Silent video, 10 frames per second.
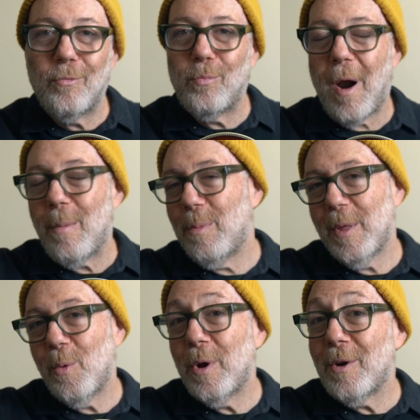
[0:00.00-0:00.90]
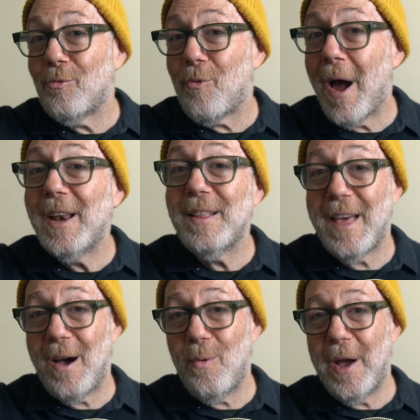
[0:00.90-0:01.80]
probably wouldn't write it
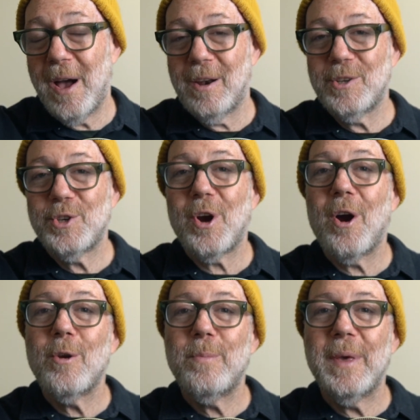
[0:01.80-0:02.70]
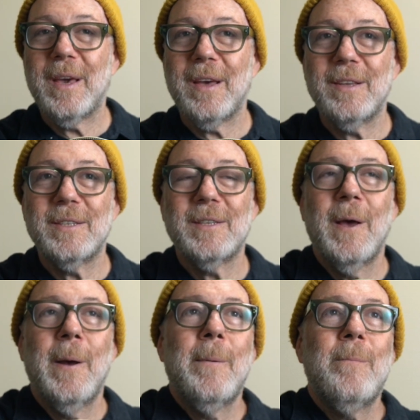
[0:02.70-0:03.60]
that way on a chart, because
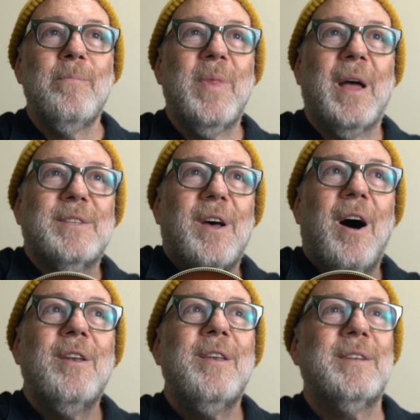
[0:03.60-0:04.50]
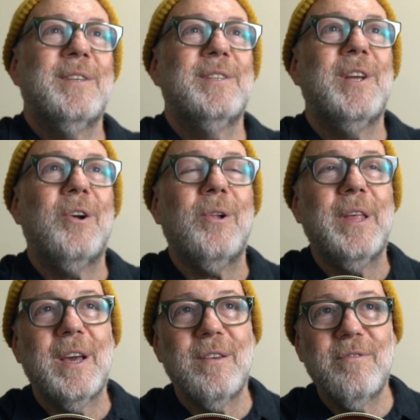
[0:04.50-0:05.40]
that's unnecessarily
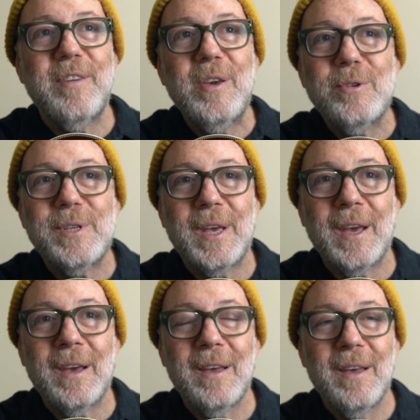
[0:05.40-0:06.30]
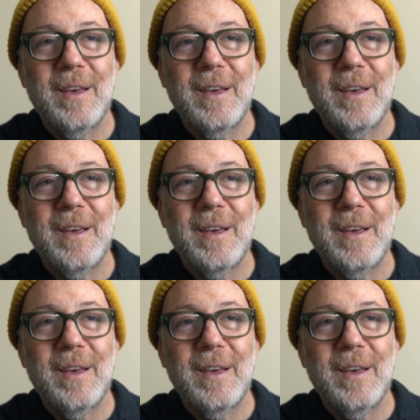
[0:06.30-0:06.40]
confusing,